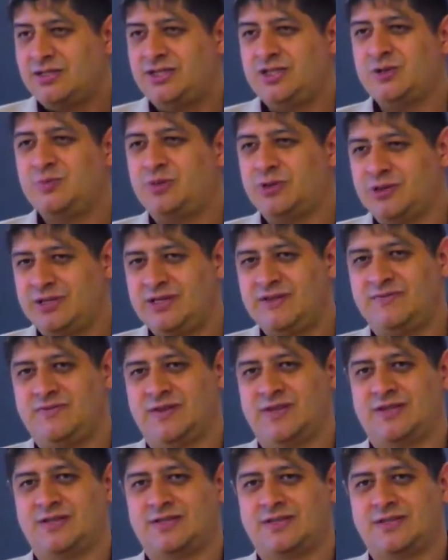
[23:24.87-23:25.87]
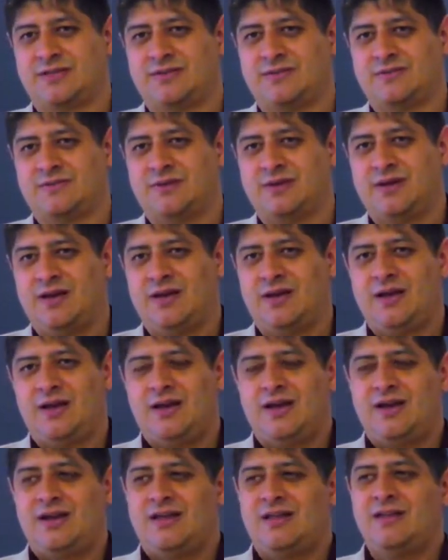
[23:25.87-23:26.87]
Do you believe this?
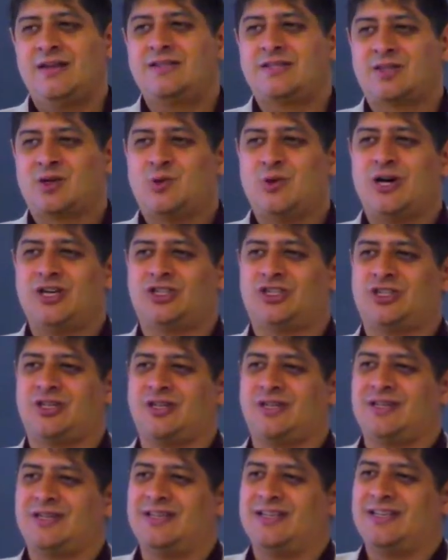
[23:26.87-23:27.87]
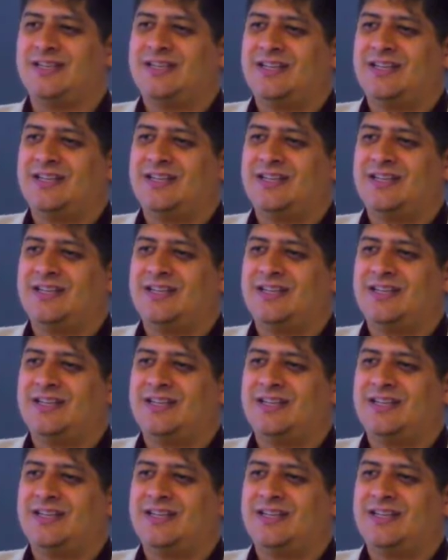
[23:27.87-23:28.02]
This question